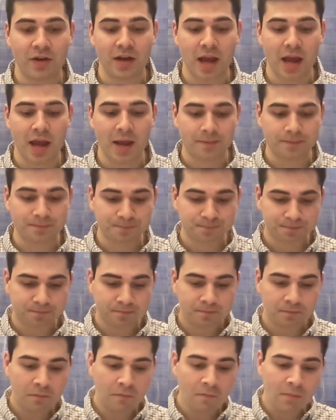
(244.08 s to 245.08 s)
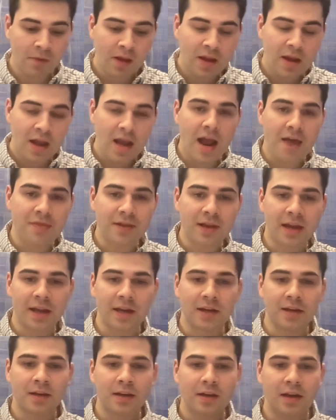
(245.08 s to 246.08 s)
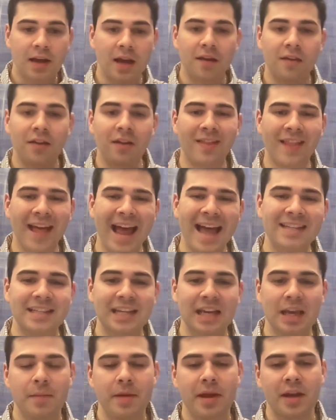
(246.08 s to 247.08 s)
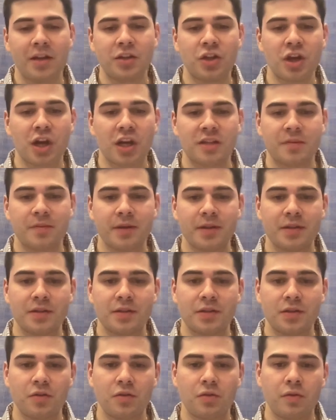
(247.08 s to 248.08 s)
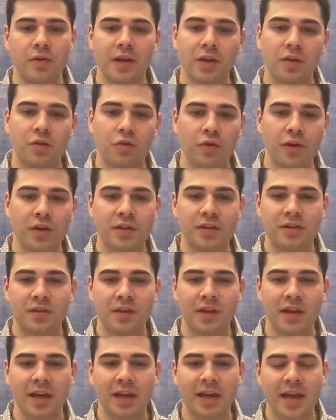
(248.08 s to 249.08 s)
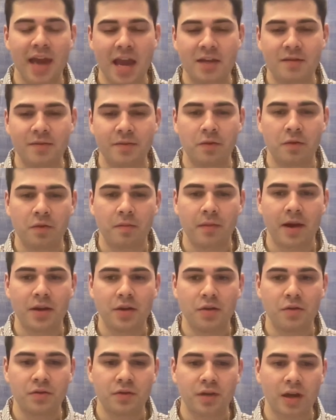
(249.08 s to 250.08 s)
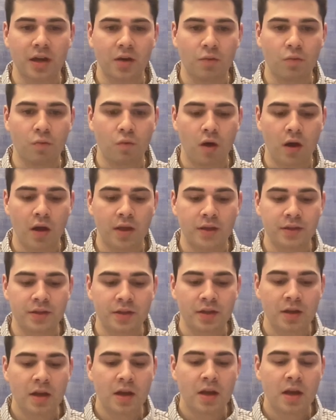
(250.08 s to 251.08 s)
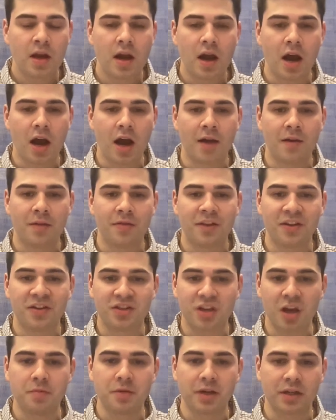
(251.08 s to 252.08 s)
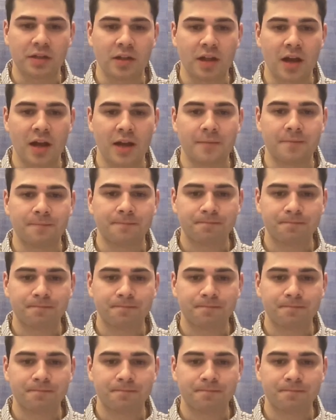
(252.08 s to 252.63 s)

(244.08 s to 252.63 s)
day. And then kind of the last thing I made adjustments to increase the engagement with my newsletter was the subject line